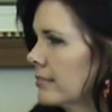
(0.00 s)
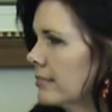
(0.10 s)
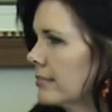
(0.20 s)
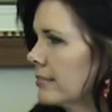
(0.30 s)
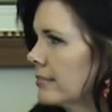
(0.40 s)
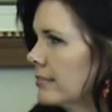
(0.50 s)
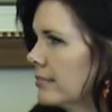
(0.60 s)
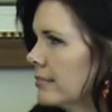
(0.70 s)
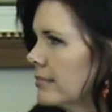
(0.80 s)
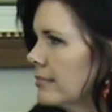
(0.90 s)

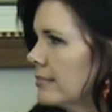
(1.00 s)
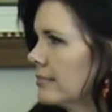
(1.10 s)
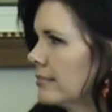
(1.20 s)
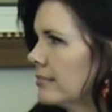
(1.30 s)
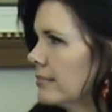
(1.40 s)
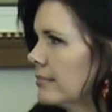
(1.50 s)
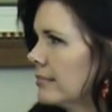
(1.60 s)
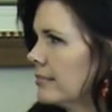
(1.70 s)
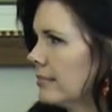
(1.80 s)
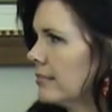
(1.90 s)

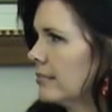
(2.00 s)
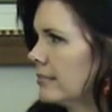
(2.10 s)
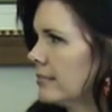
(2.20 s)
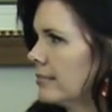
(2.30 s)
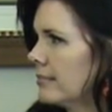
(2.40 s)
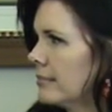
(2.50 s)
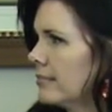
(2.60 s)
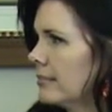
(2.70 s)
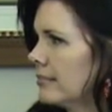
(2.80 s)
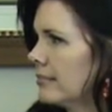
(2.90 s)

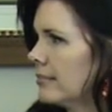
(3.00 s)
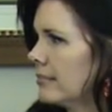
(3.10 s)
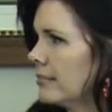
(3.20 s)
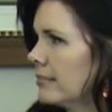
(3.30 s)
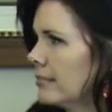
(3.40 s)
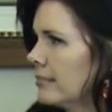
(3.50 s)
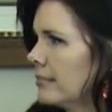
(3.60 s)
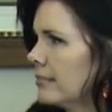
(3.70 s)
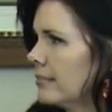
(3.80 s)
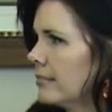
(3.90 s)
(silent)